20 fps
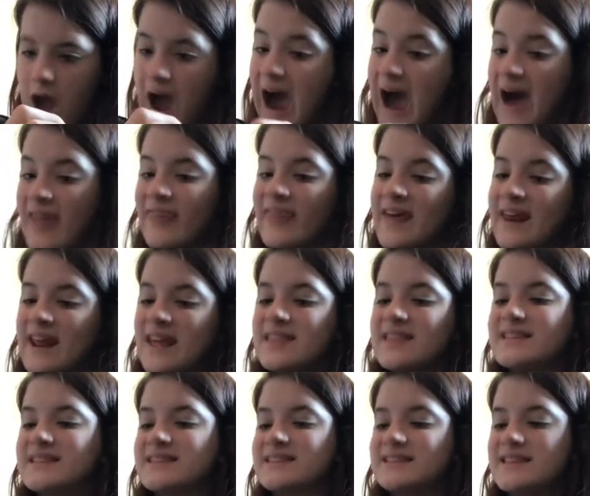And then in
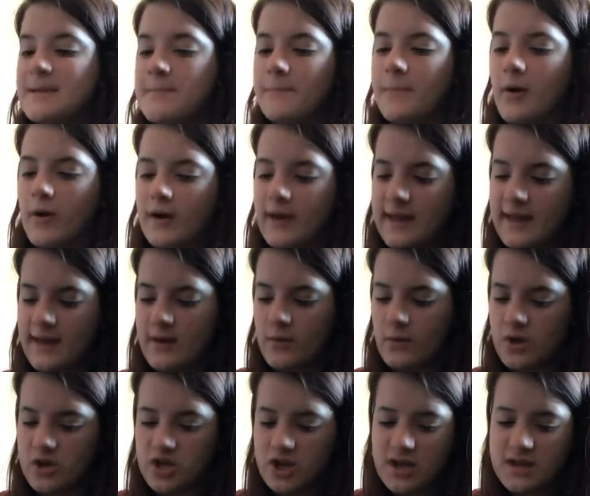the zip pocket,
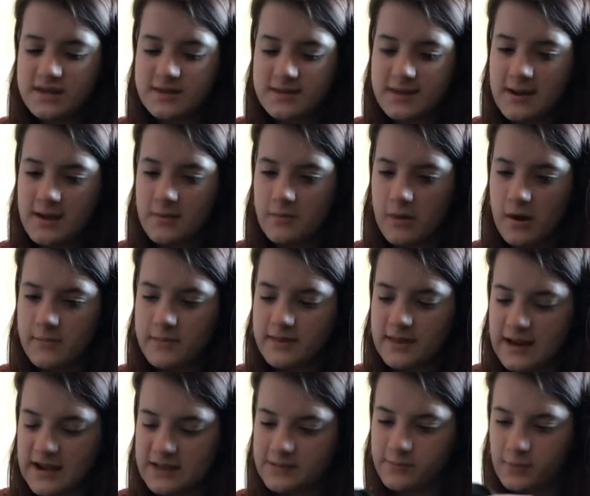which I think might be the
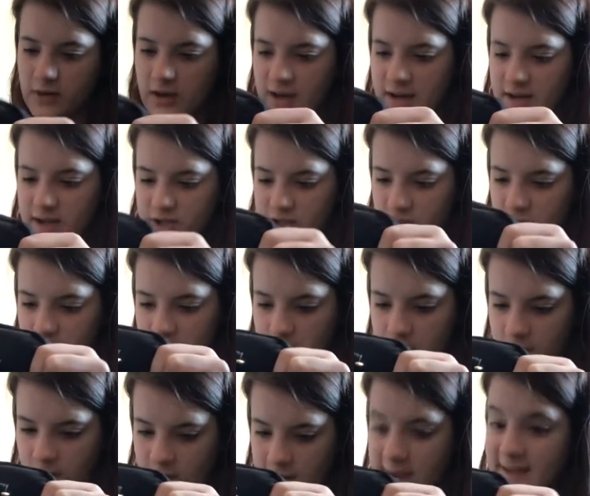last pocket I need to show
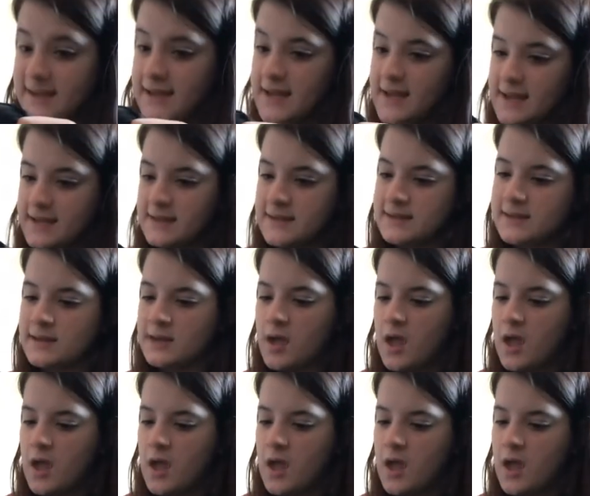you, it is.